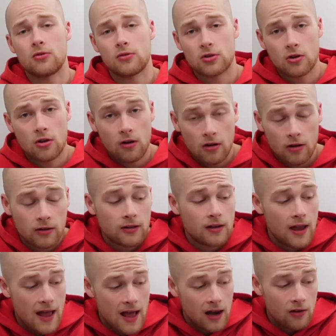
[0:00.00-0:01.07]
so it's got a
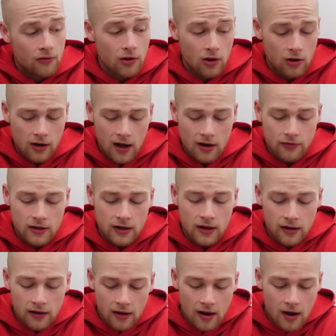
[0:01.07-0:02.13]
hell of a lot of caffeine
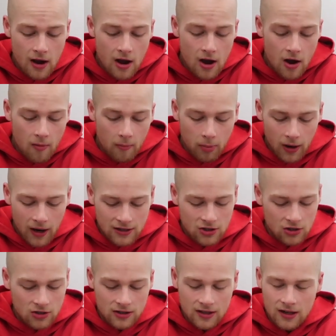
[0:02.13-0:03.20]
in. But I
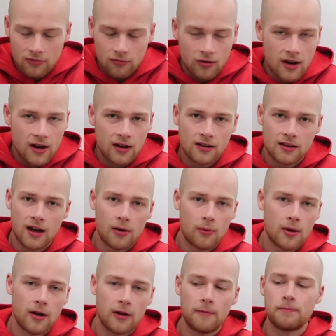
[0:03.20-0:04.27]
just didn't rate it that
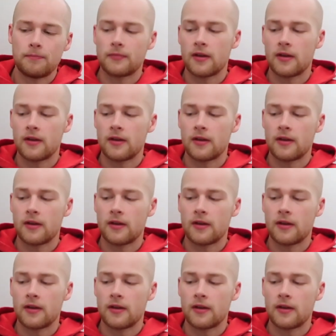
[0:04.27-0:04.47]
well.